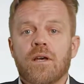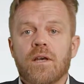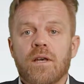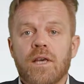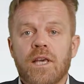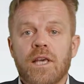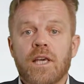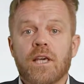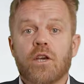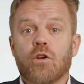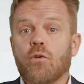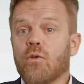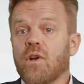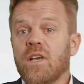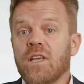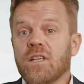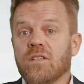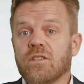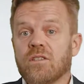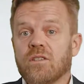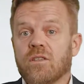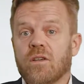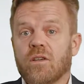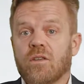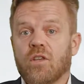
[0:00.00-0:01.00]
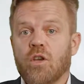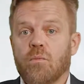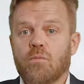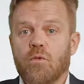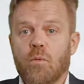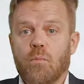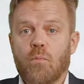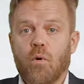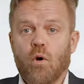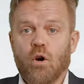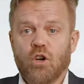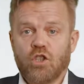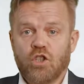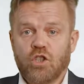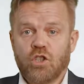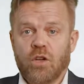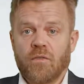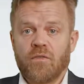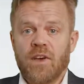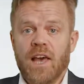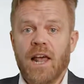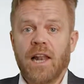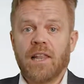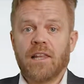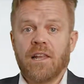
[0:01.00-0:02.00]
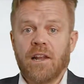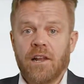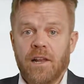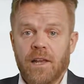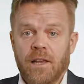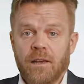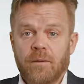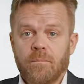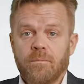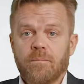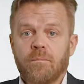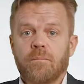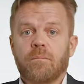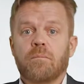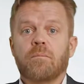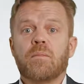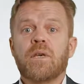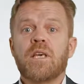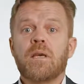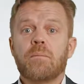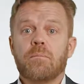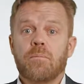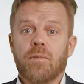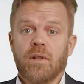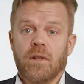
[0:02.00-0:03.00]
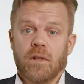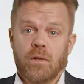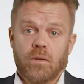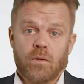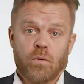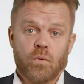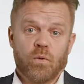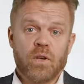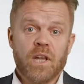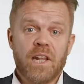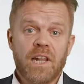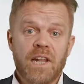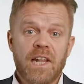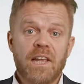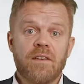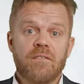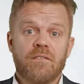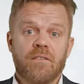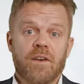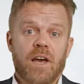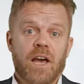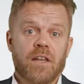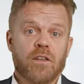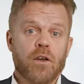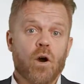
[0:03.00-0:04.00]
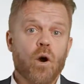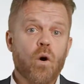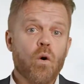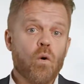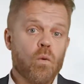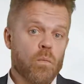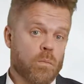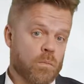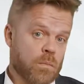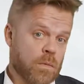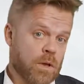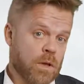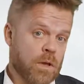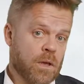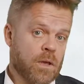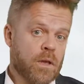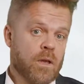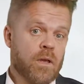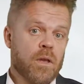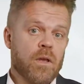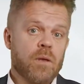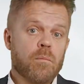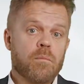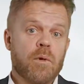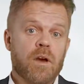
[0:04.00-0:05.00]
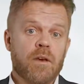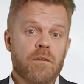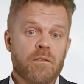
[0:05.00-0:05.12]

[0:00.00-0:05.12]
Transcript: Increase the proportion of elderly people who can live at home by